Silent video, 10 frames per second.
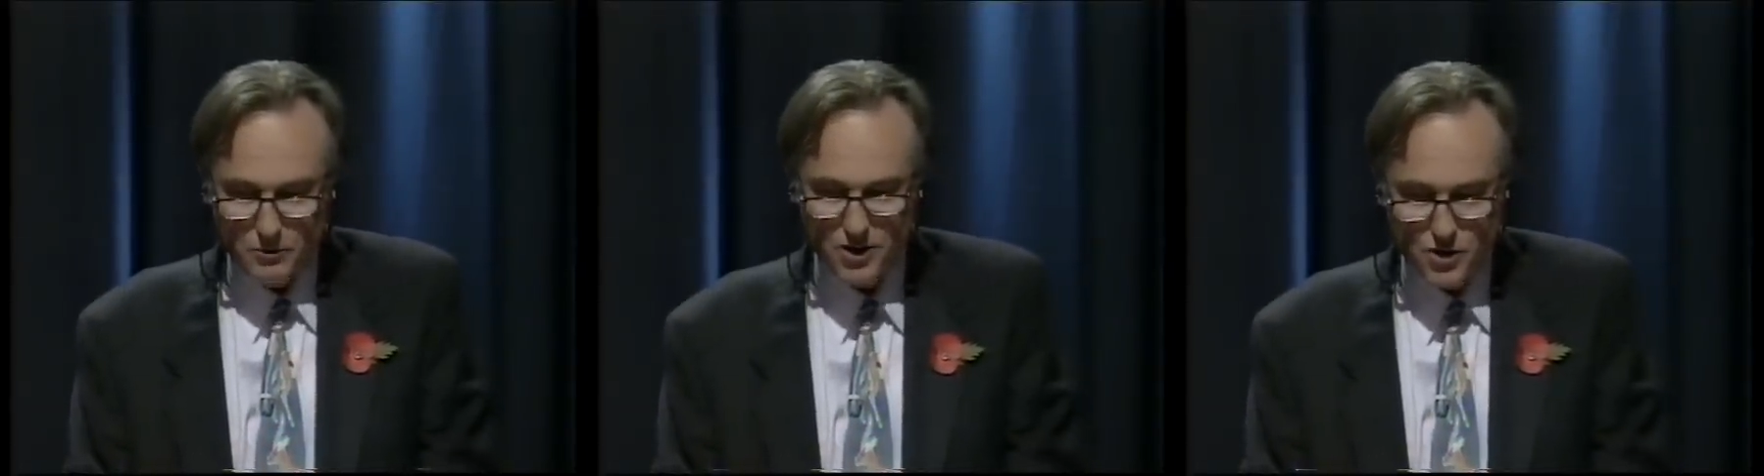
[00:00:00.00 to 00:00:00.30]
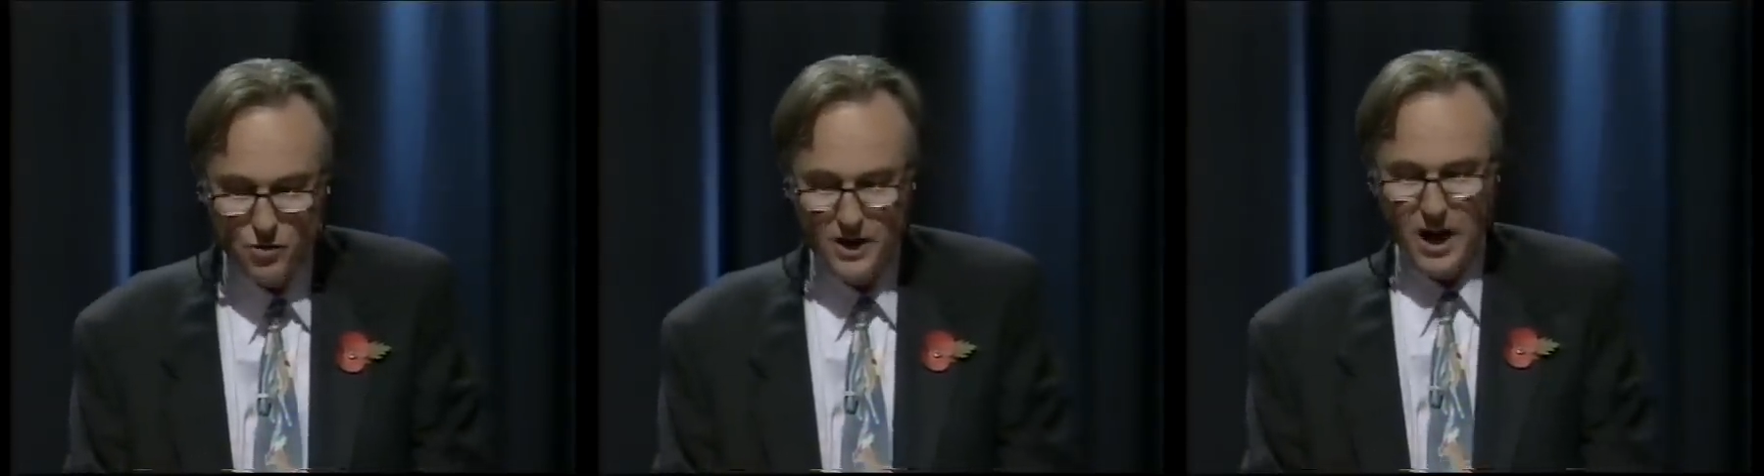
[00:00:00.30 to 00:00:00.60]
but
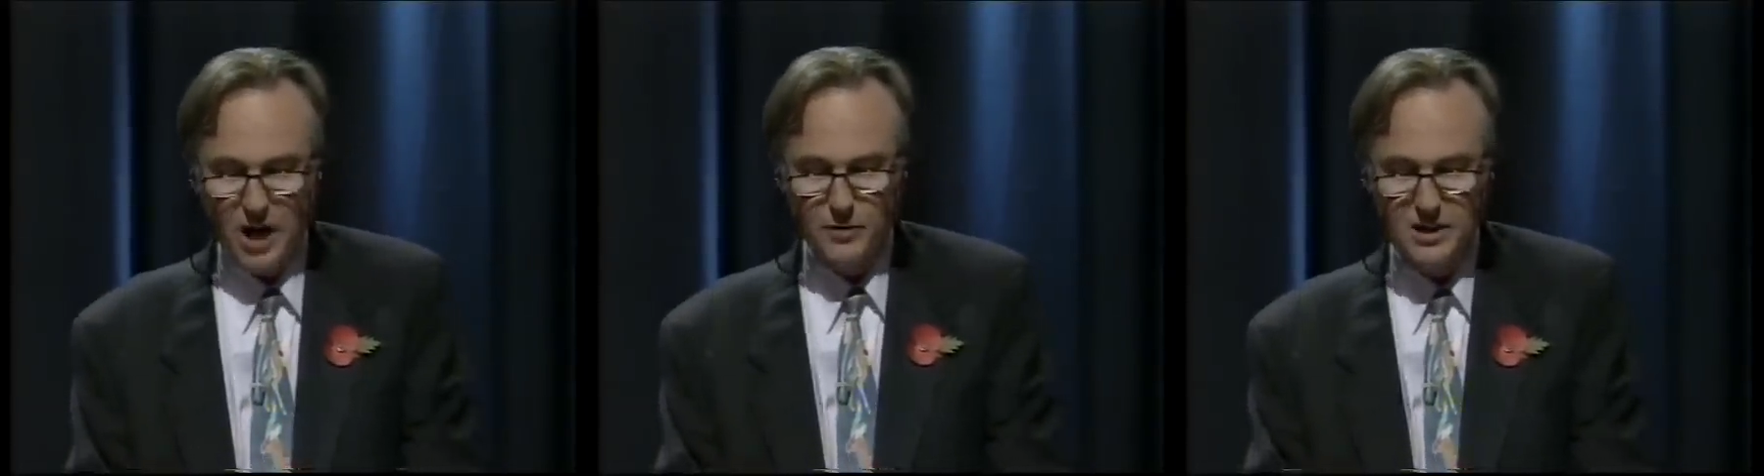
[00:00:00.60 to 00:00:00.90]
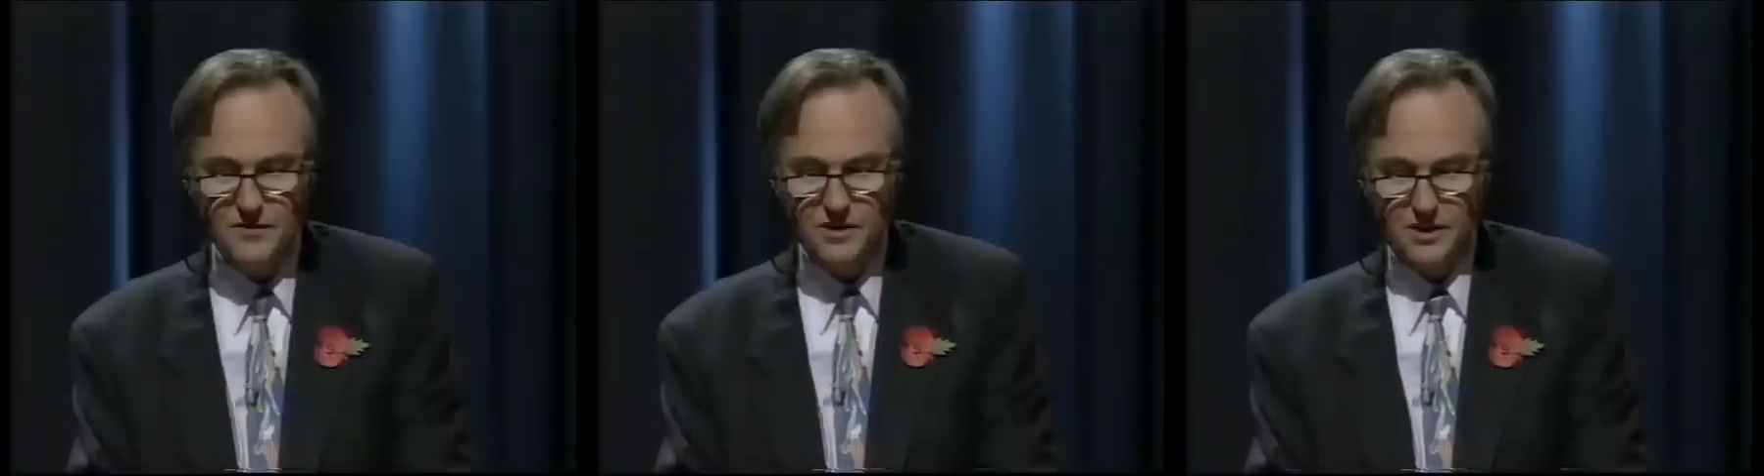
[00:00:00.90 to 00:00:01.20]
surely our
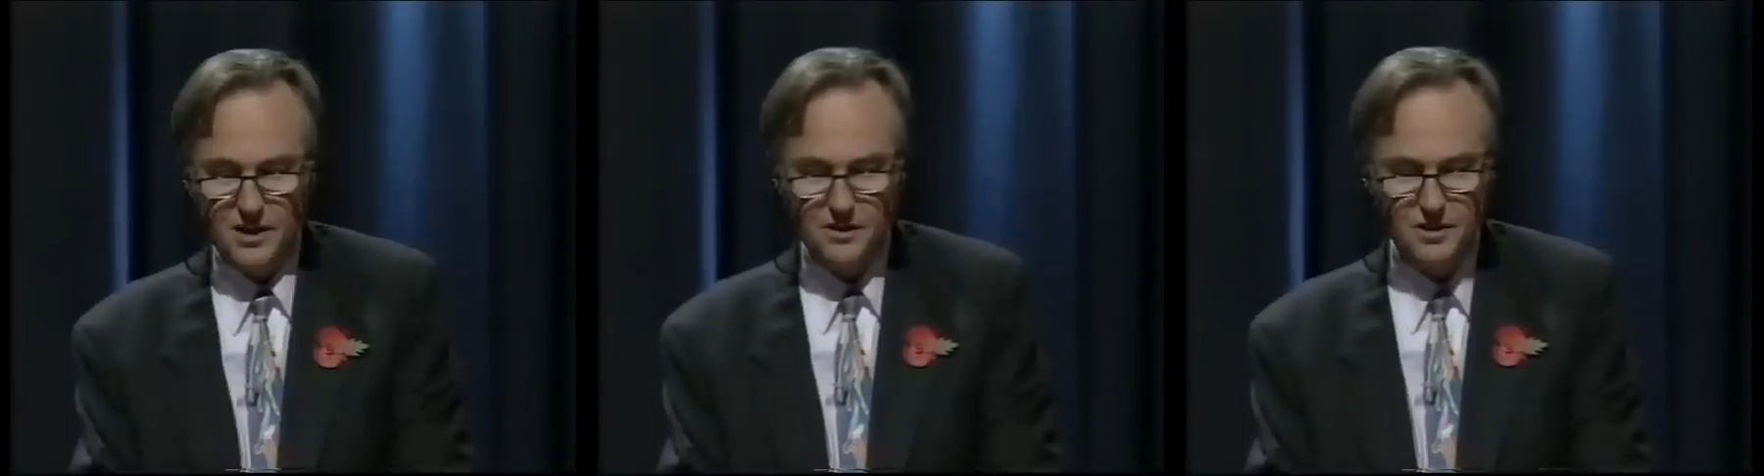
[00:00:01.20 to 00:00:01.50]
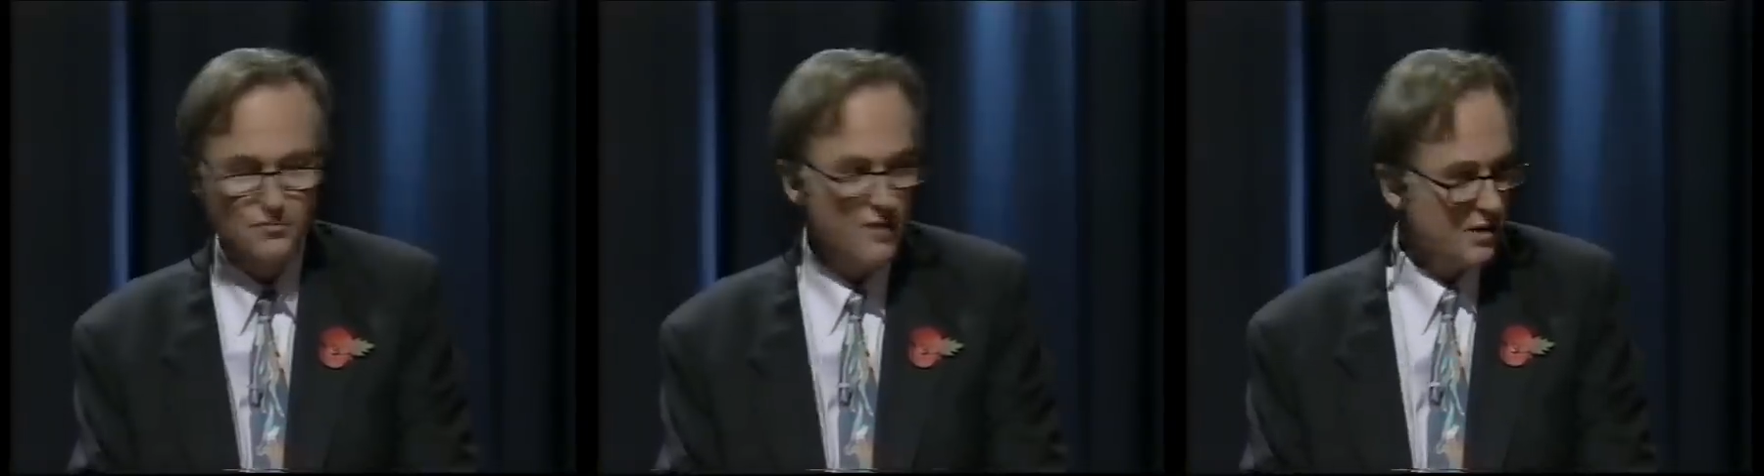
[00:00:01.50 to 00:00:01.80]
belief that the
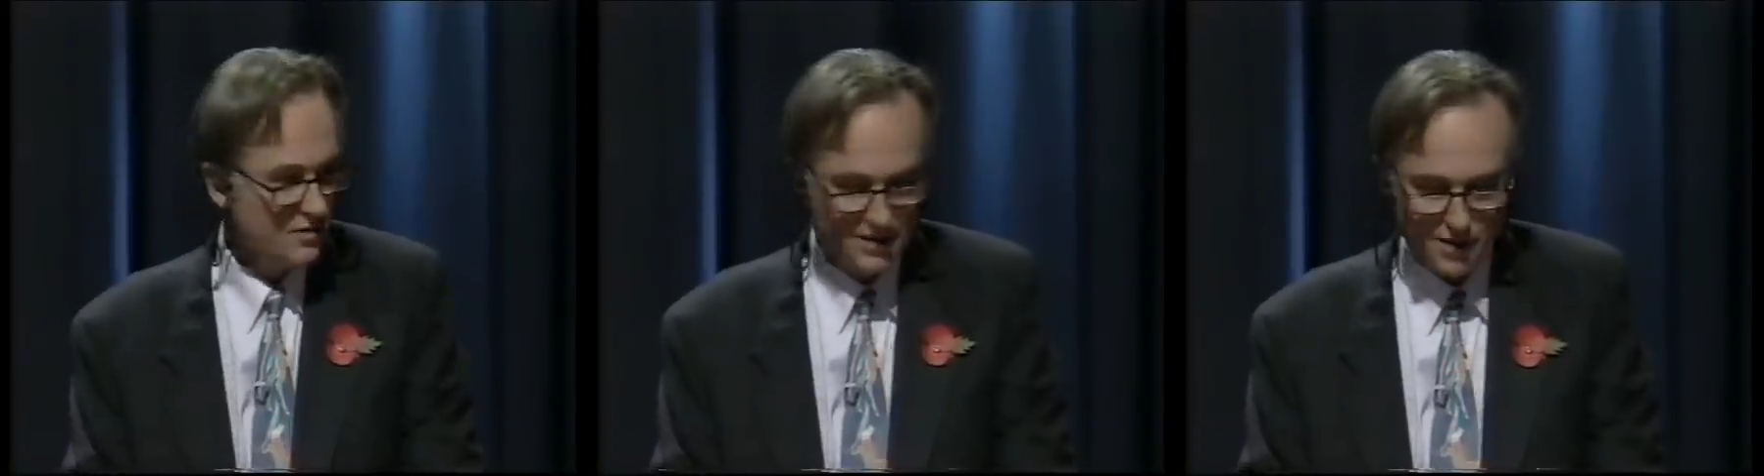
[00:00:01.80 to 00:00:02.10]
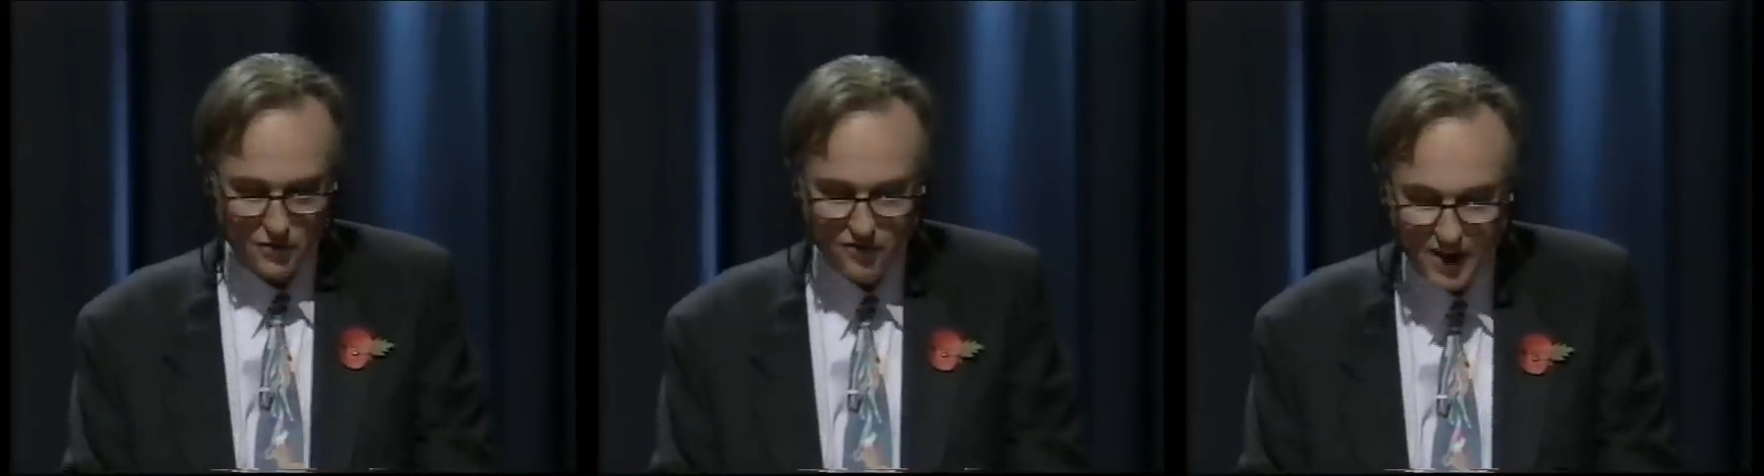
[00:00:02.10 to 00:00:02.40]
Earth is round and
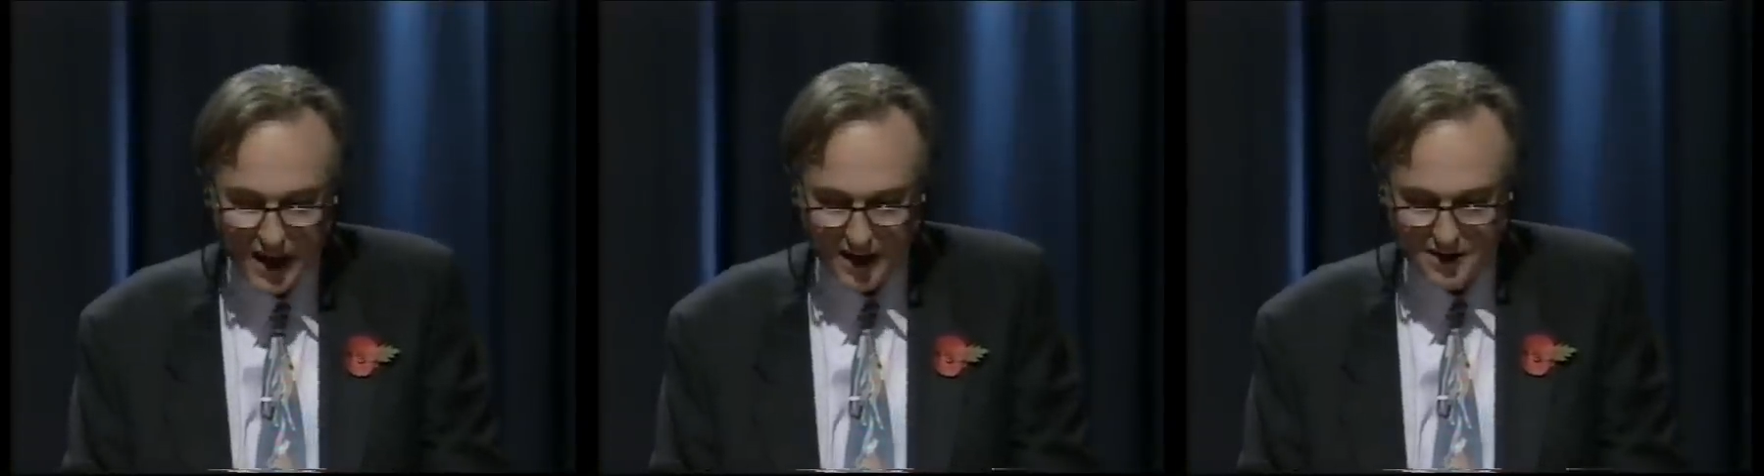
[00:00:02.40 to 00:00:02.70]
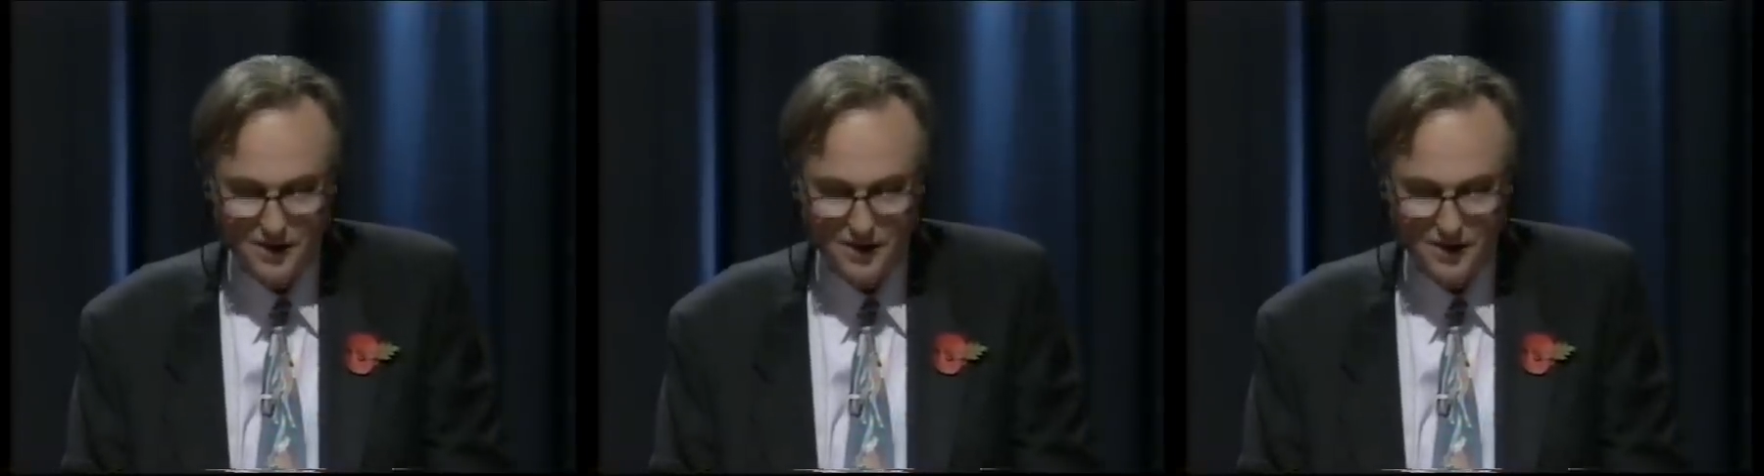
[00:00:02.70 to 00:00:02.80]
not flat,